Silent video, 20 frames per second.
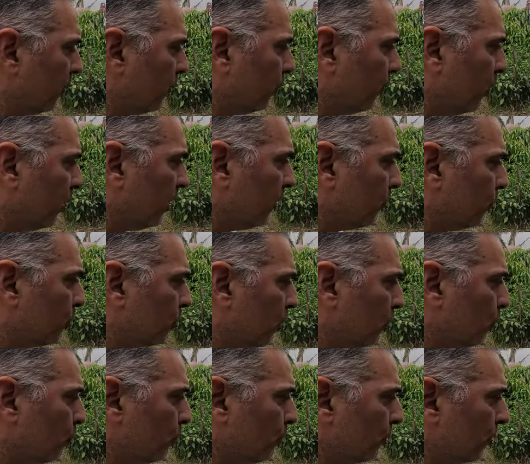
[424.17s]
right, which I
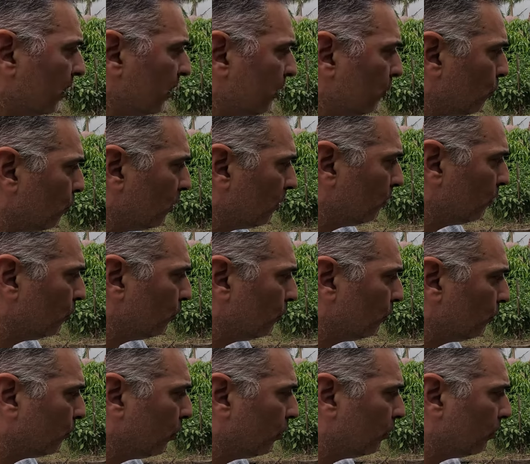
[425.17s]
will plant one
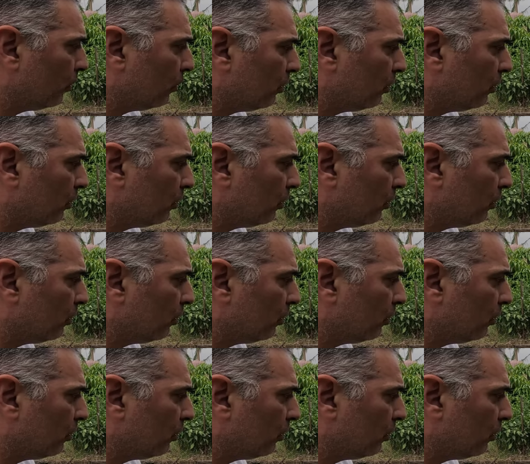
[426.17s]
more row